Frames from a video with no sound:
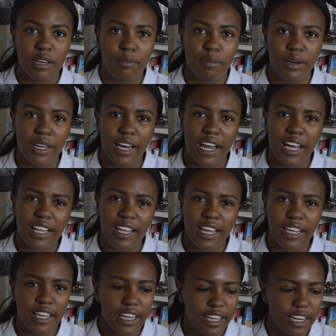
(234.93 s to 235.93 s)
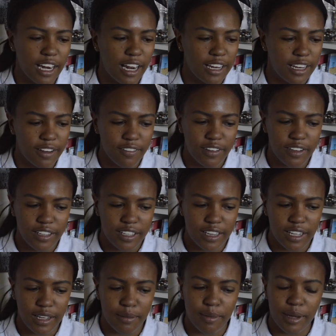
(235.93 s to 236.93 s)
but I like it. I definitely
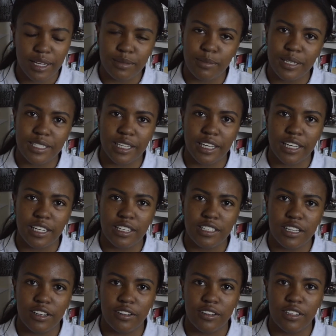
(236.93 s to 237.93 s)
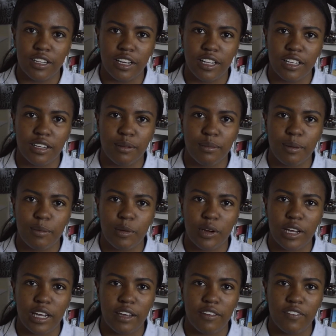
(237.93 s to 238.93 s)
think it makes my skin tone look a little bit more
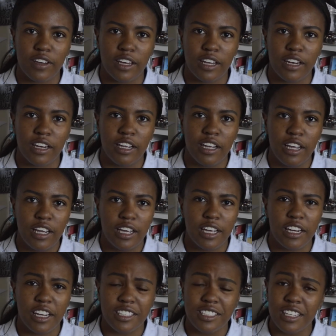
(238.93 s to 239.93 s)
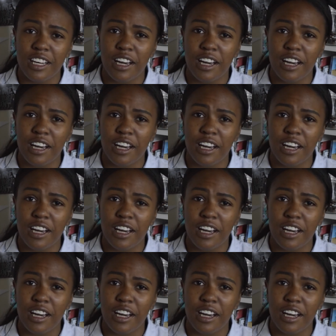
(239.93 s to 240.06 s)
even. It doesn't